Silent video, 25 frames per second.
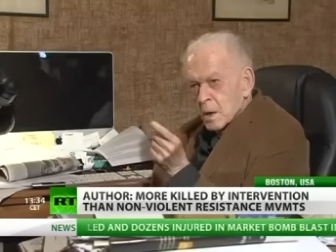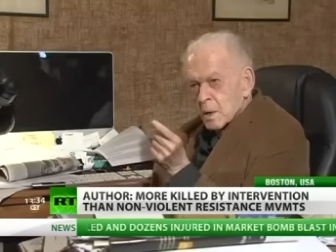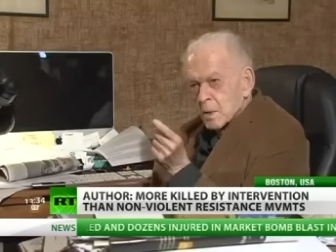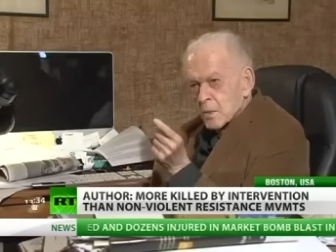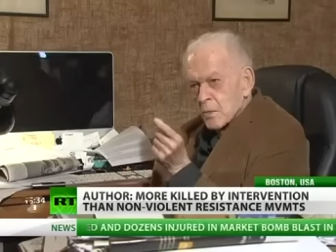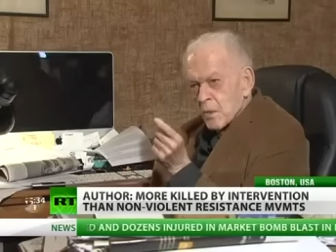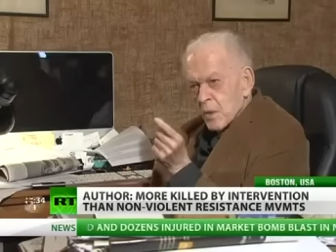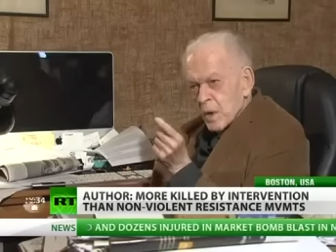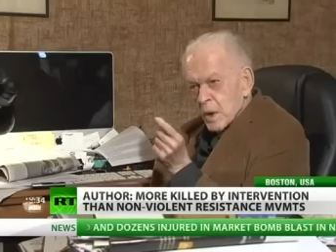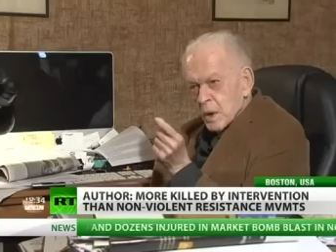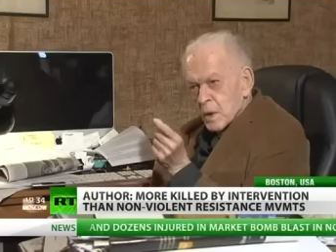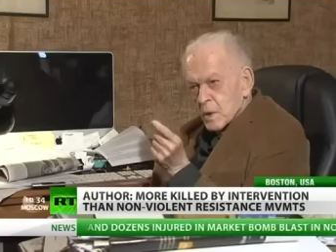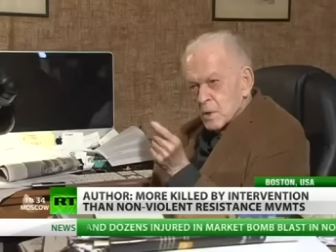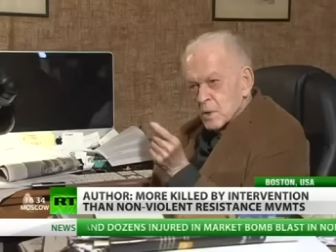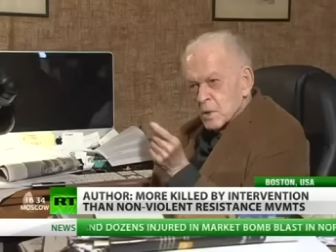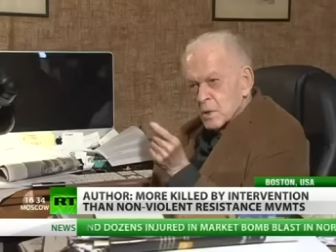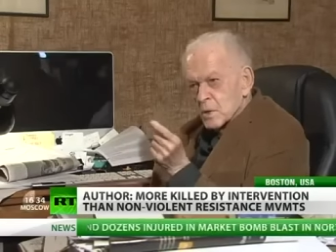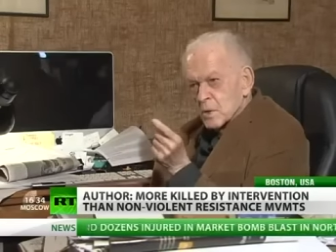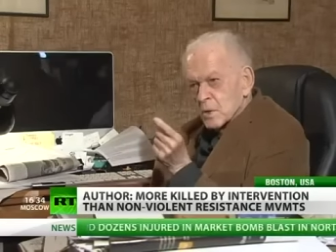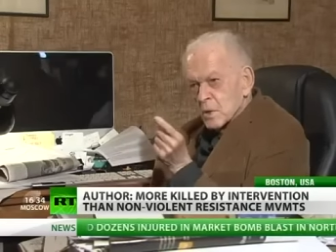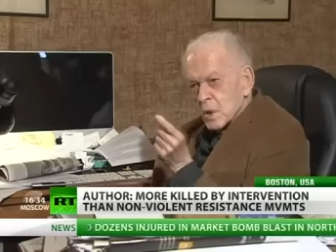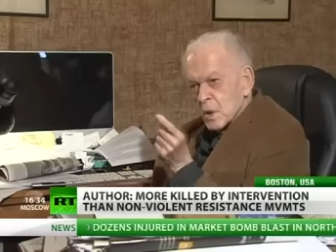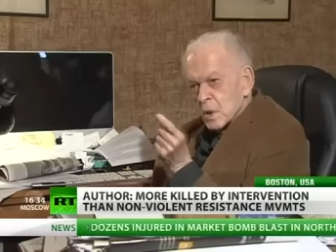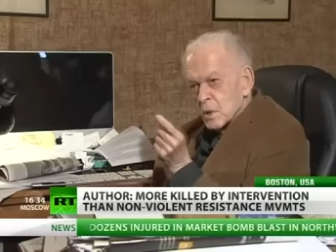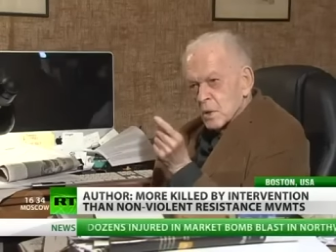Violence
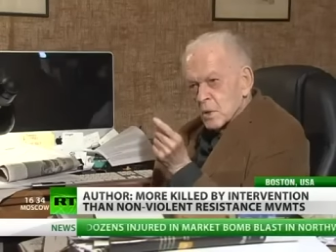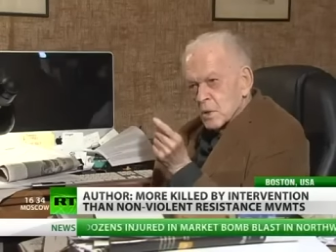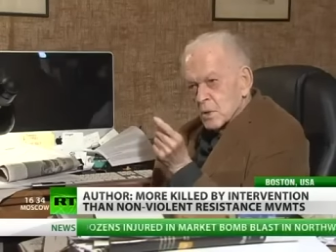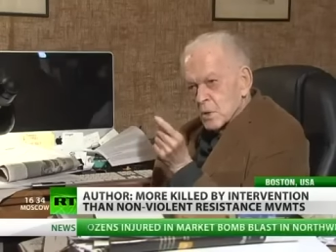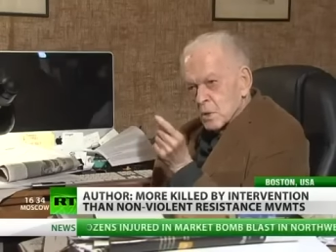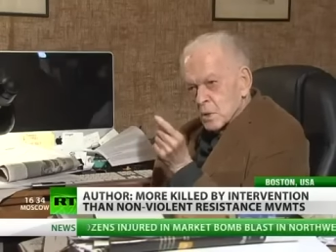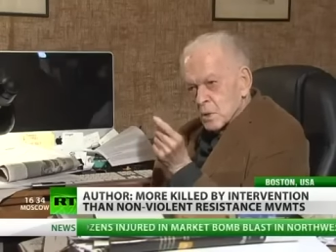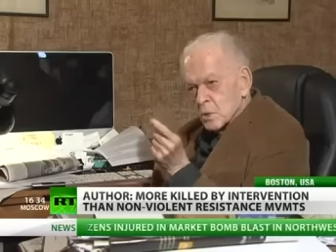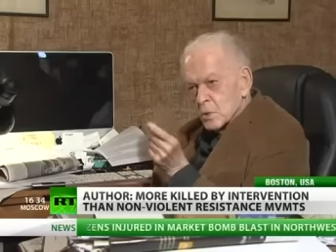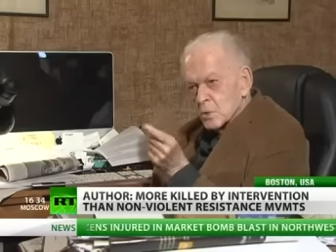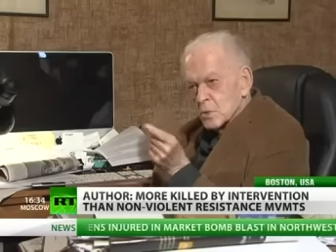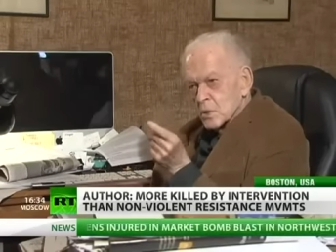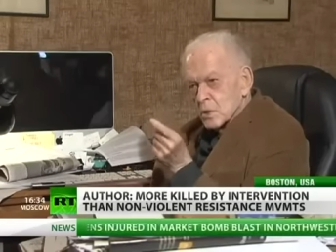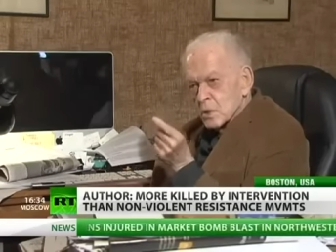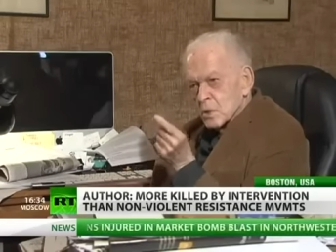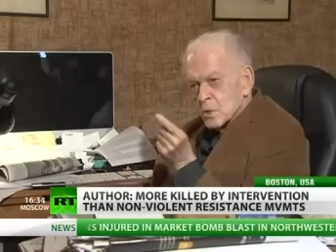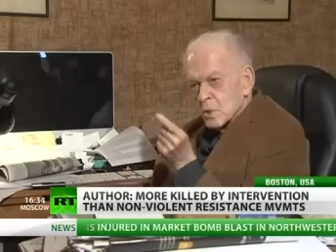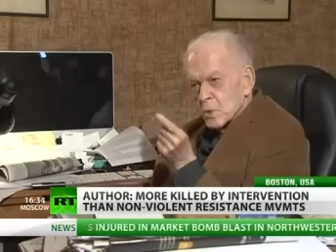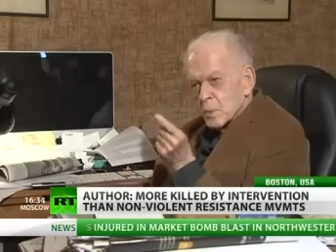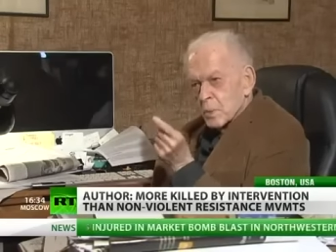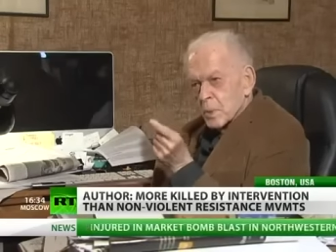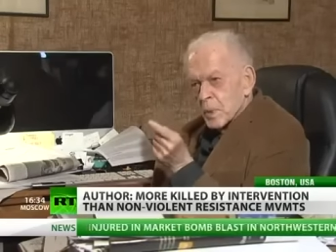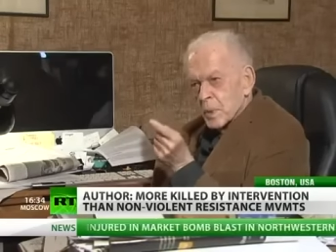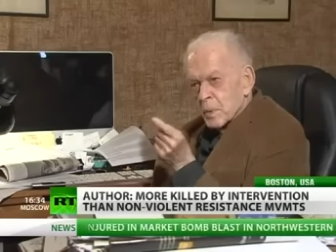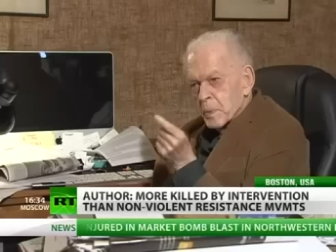is not a
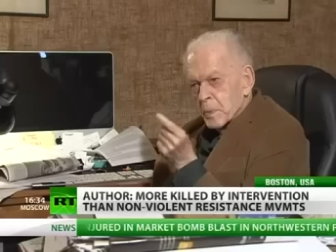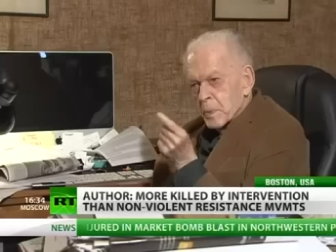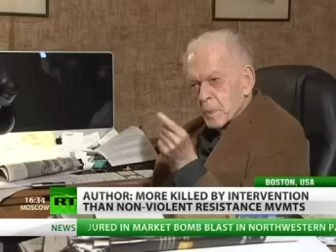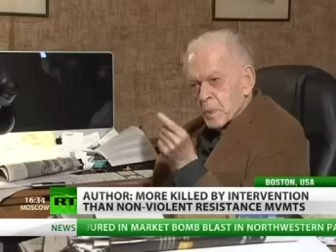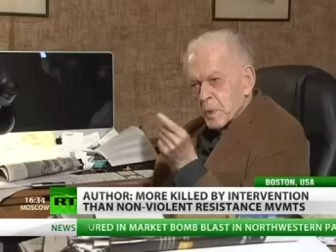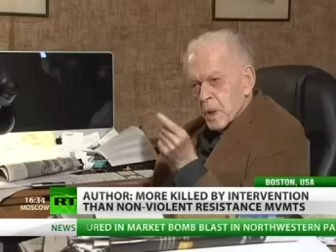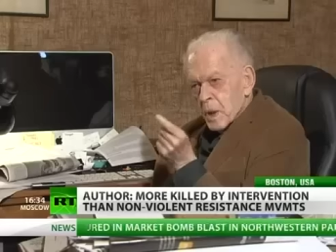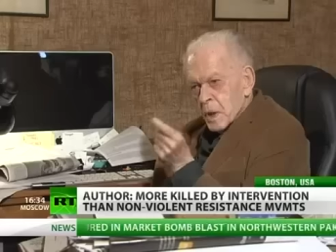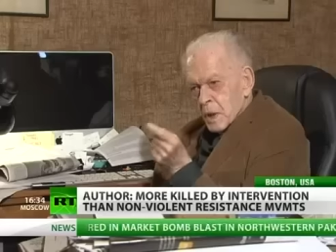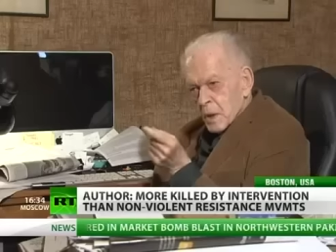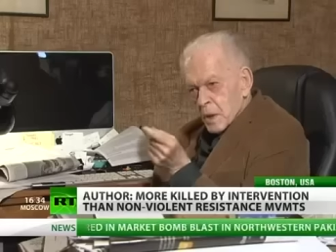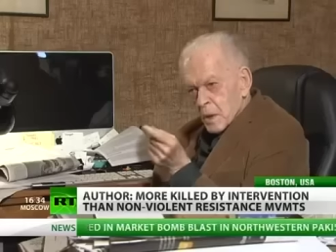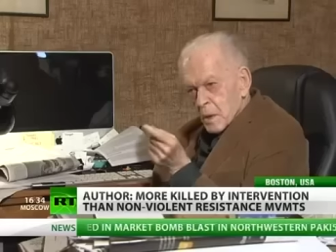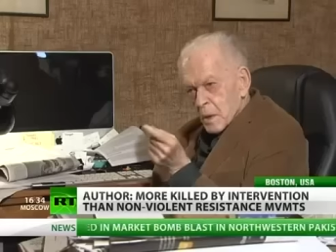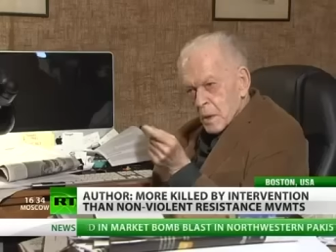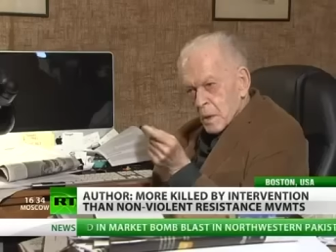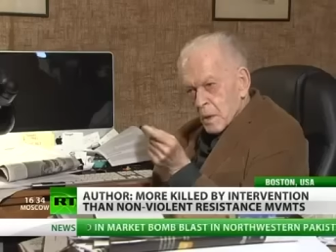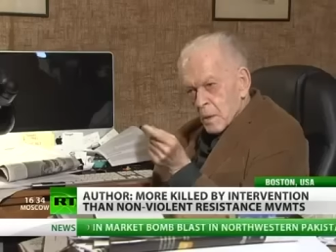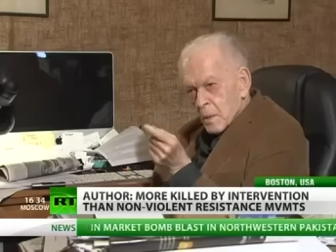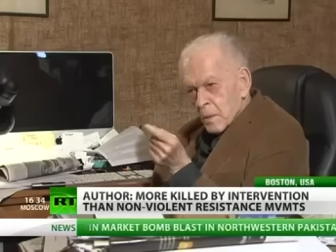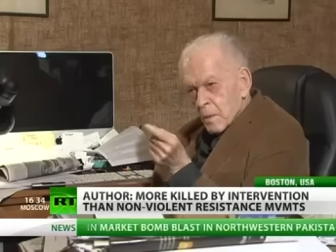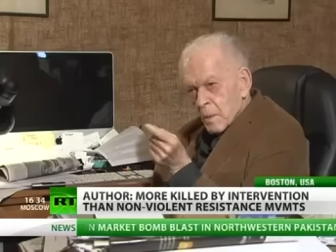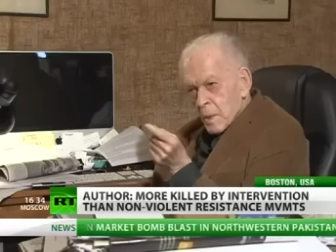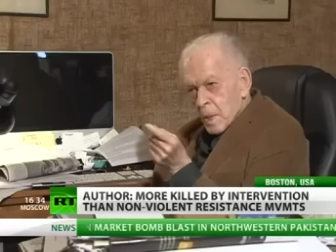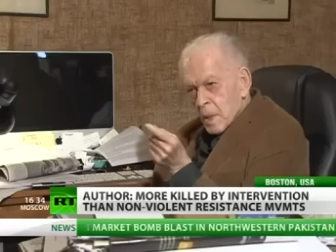solution to people dying.